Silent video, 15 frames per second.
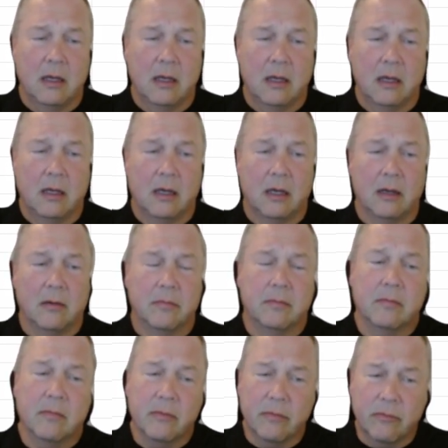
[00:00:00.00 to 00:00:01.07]
uh,
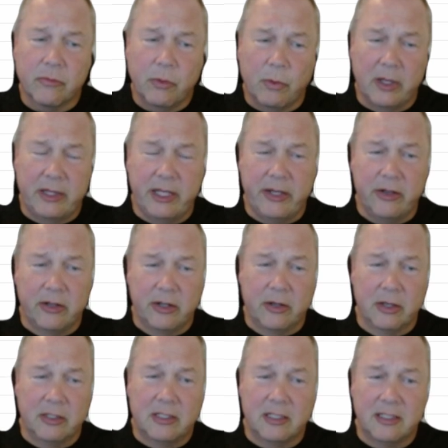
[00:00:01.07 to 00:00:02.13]
one thing you'll
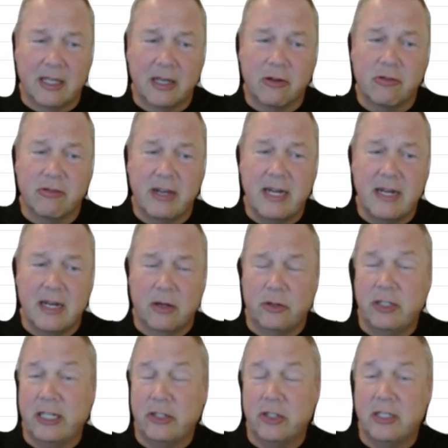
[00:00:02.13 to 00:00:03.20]
notice is that green now
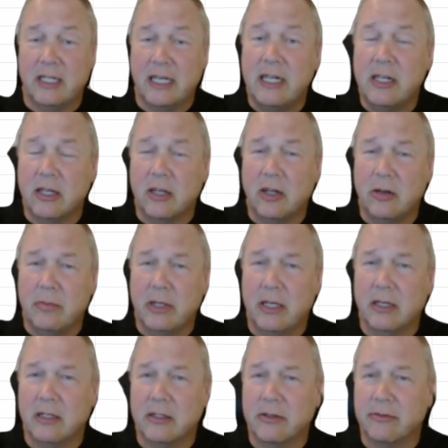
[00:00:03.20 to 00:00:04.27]
changed to indigo
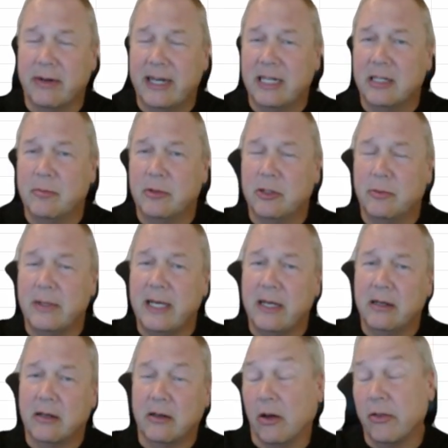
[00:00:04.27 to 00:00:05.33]
because rand
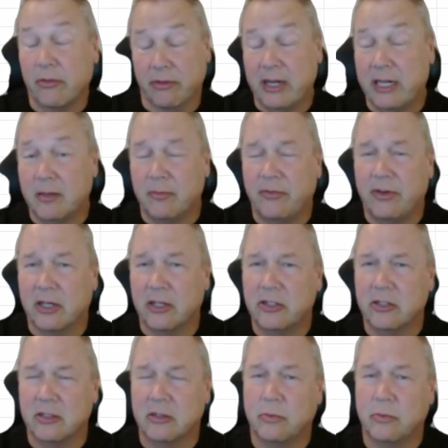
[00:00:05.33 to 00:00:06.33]
between and all the random functions